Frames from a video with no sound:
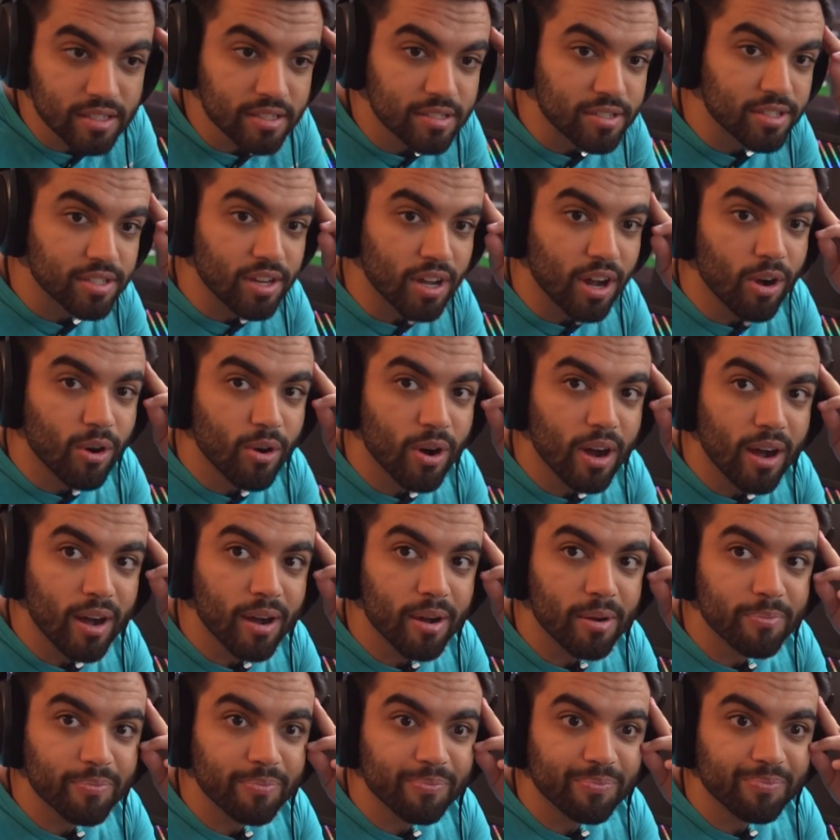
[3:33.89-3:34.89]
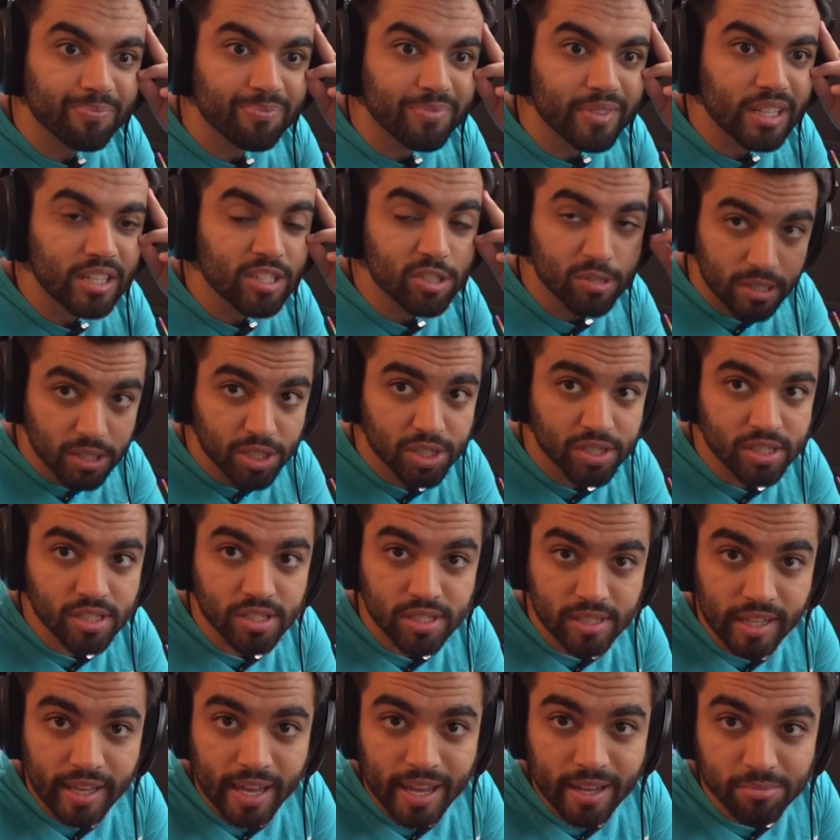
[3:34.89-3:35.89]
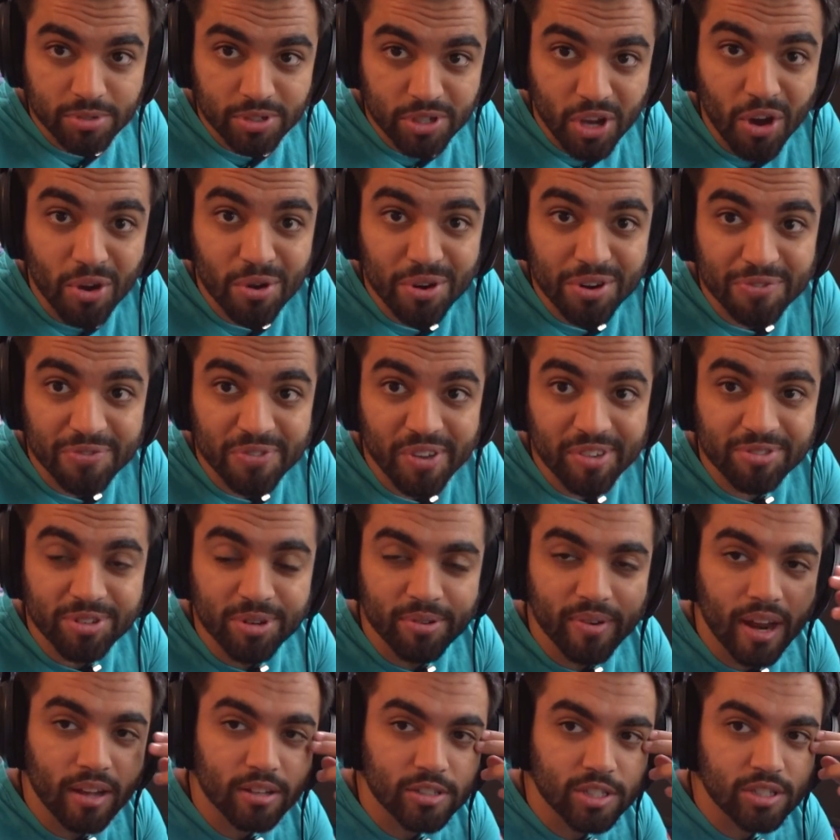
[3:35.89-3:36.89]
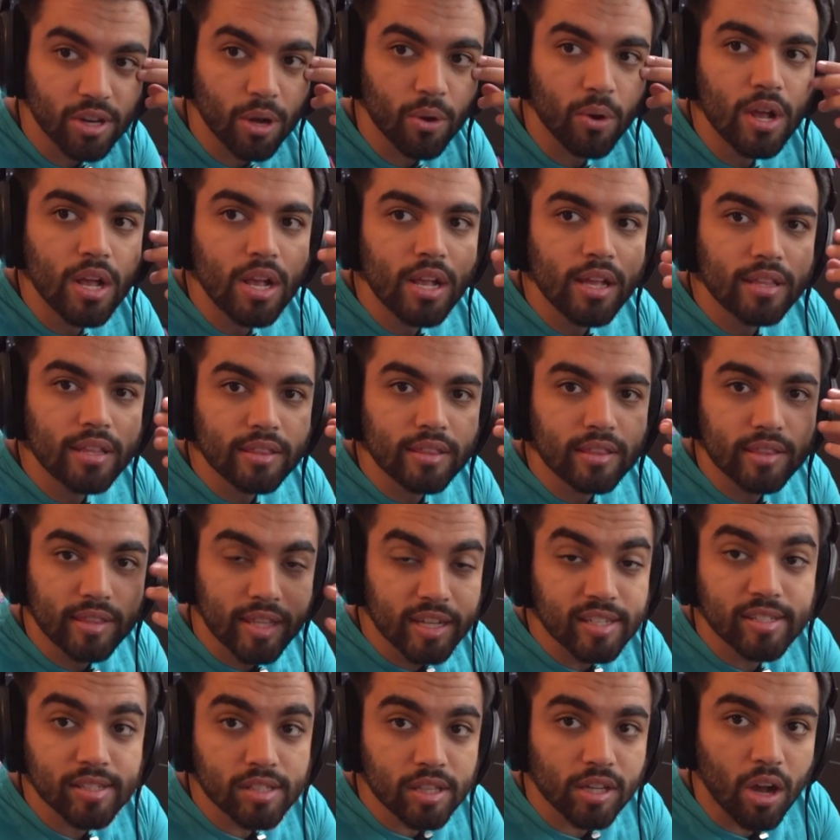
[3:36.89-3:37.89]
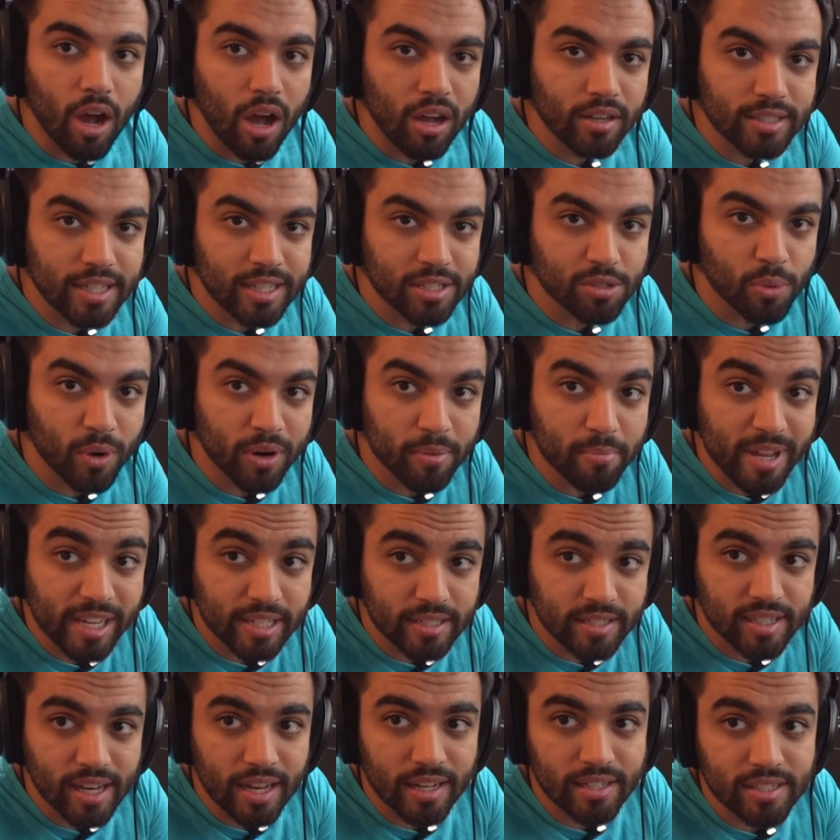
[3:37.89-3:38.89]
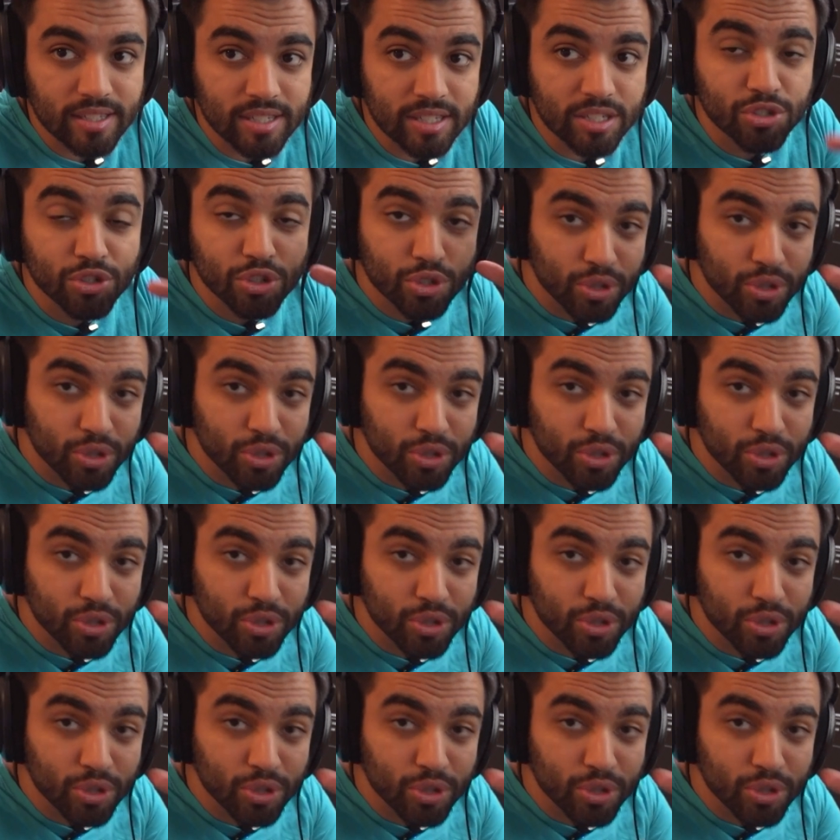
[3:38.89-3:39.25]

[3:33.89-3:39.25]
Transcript: So, since the games go to 50 rounds. So this is the context where it makes sense.